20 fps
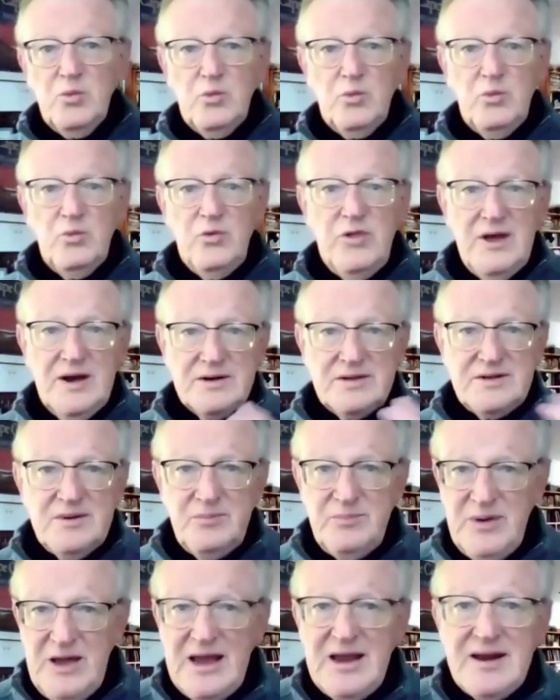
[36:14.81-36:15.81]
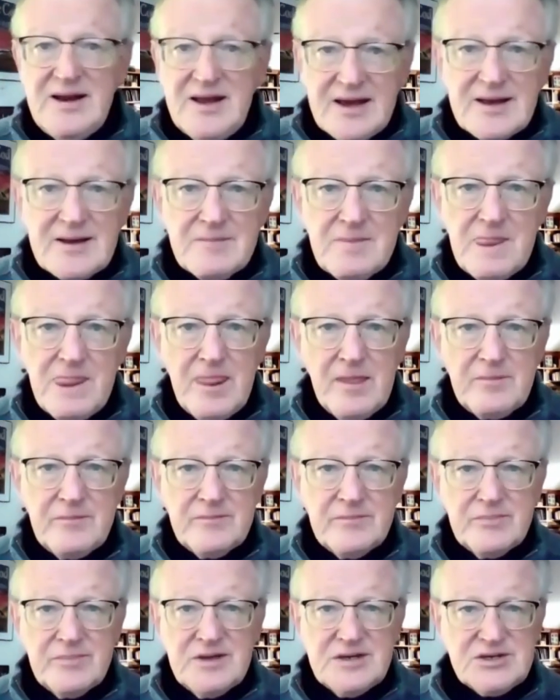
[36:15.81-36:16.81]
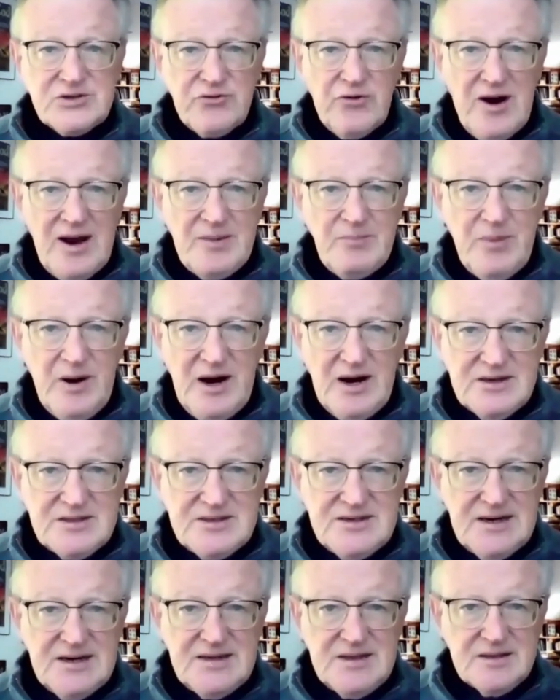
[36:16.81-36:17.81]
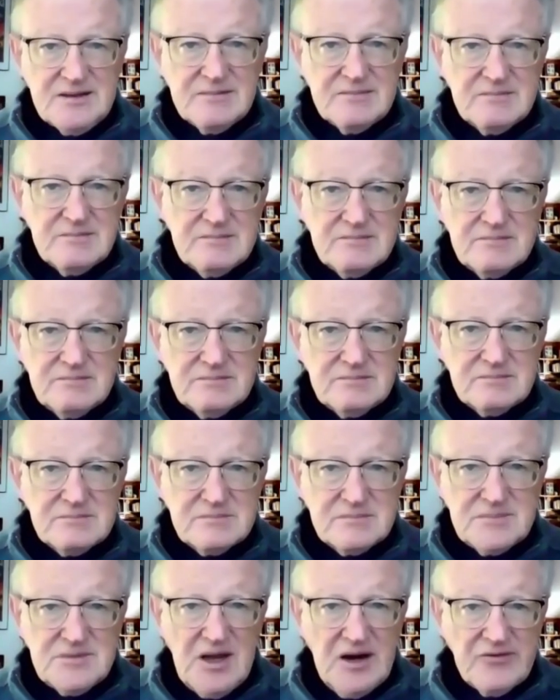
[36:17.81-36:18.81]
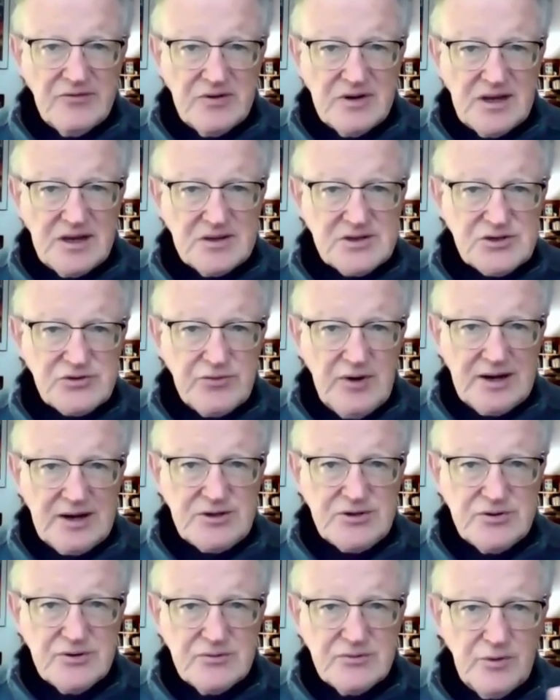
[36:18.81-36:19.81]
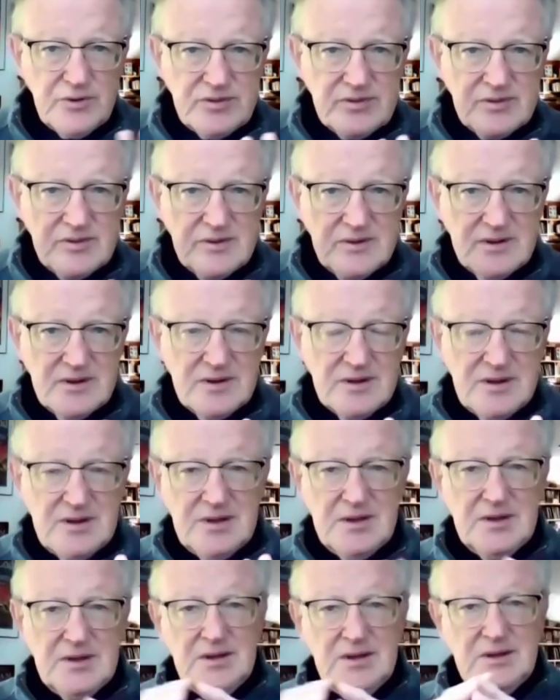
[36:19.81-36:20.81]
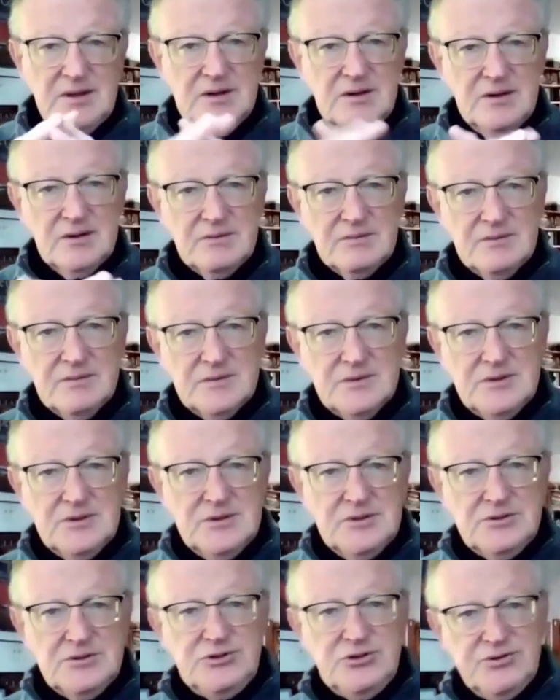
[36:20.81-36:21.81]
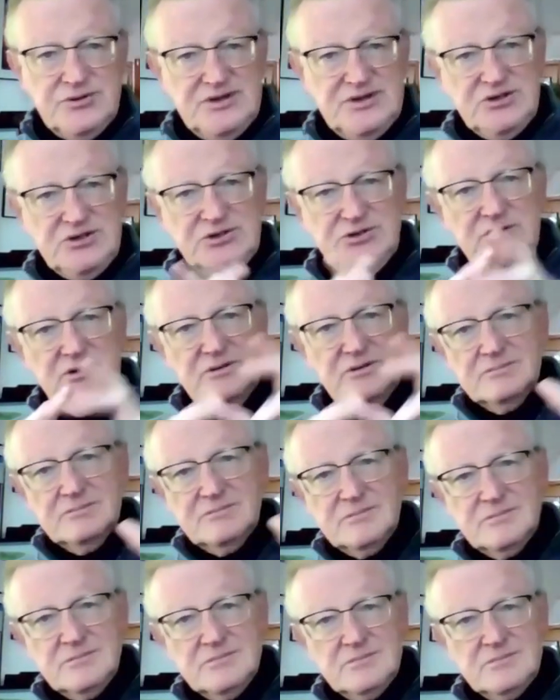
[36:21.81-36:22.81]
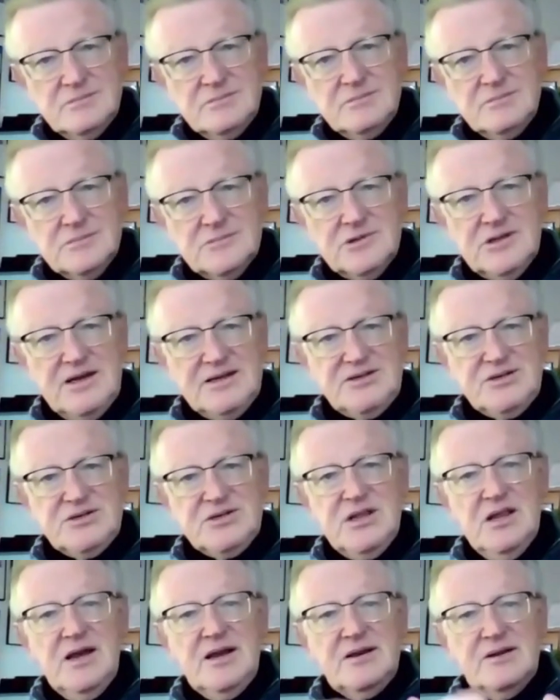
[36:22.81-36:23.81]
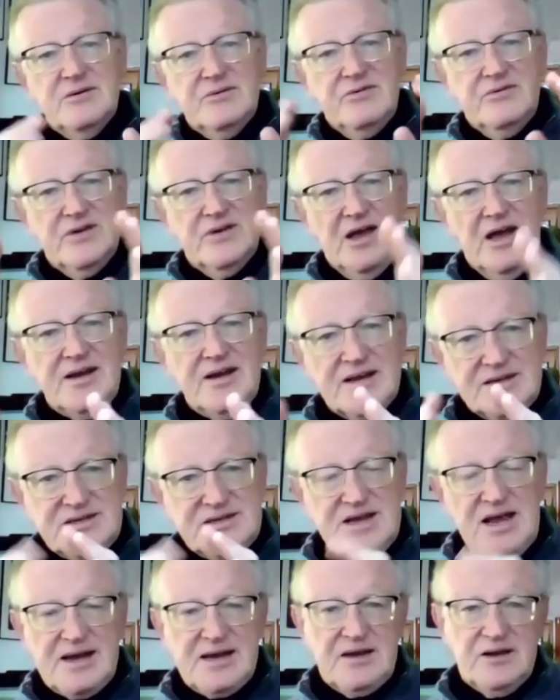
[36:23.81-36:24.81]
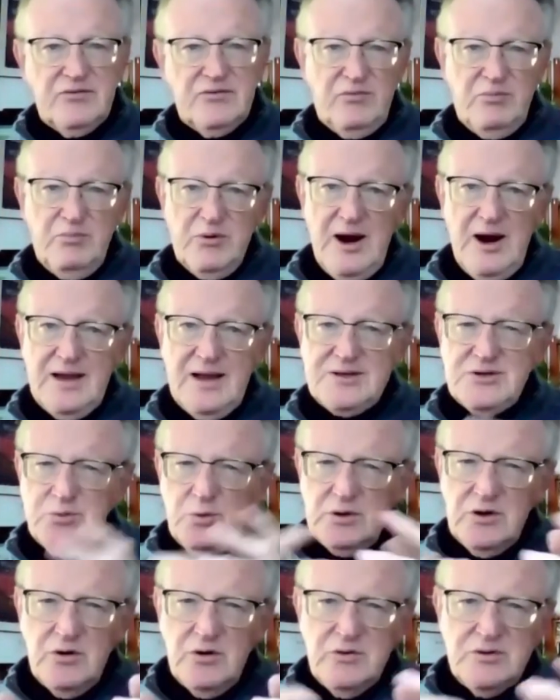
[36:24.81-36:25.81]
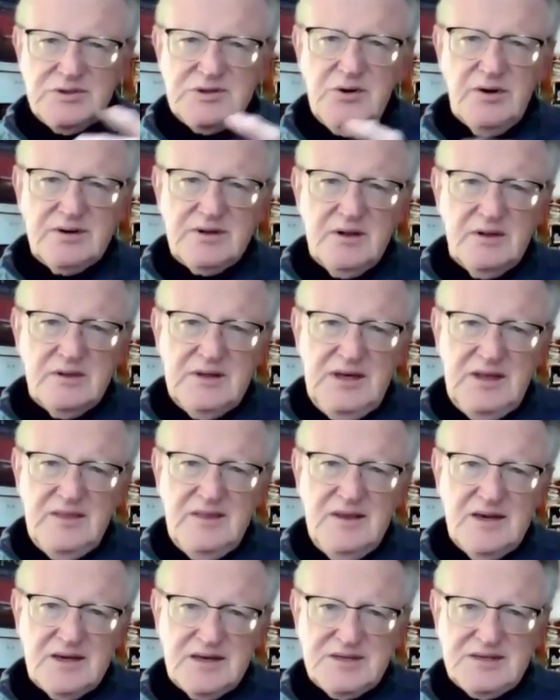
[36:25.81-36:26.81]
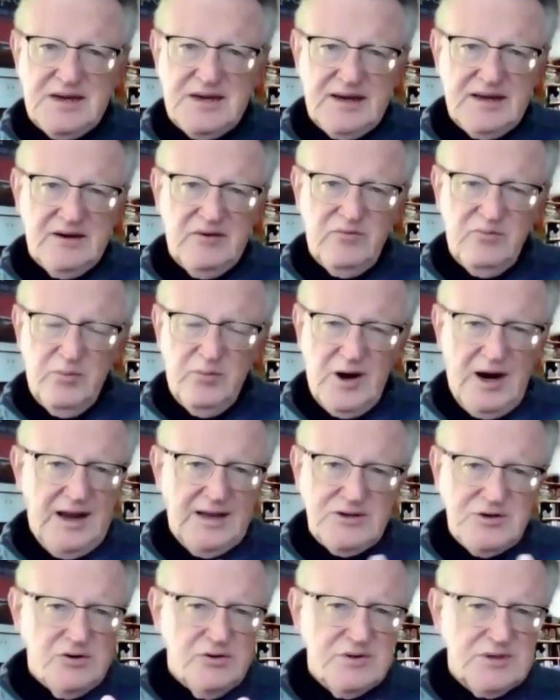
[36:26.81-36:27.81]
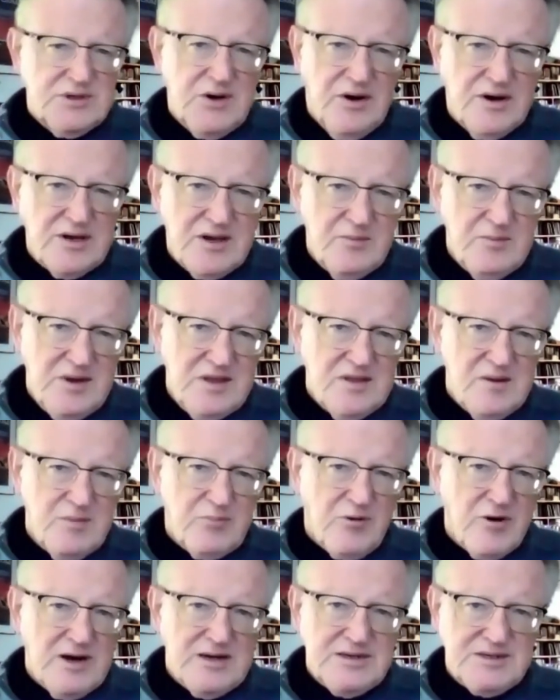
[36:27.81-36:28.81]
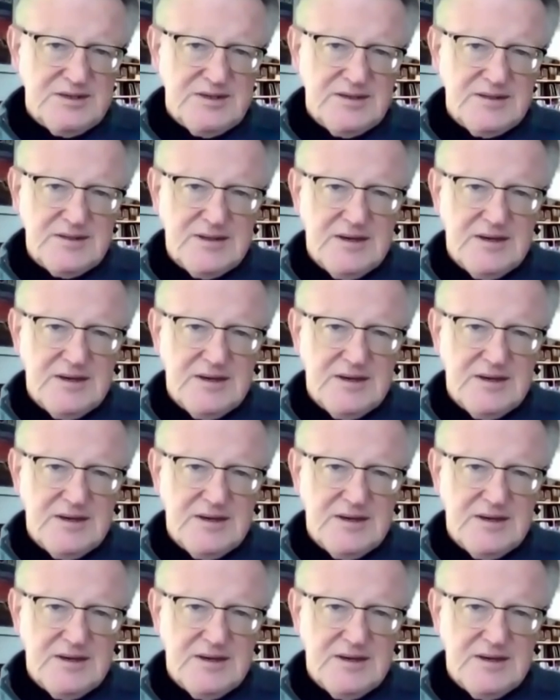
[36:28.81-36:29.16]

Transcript: they're debating this tripartite governing structure with, uh, you know, judicial, legislative, and executive branch. Well, who's going to lead the executive branch? Who's going to be the president?